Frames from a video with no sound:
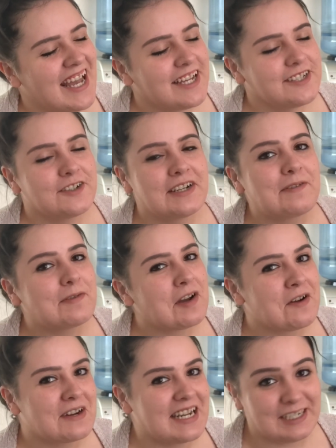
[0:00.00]
even
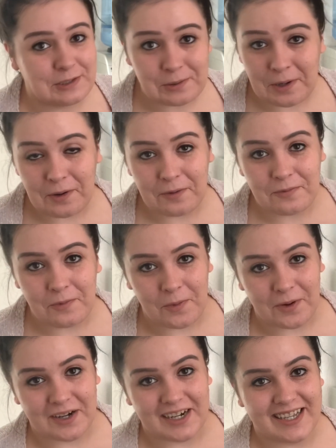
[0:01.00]
know an intro
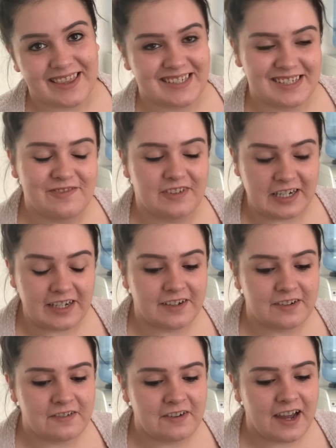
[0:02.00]
for this
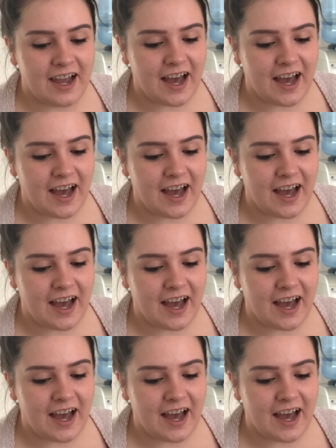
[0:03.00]
video.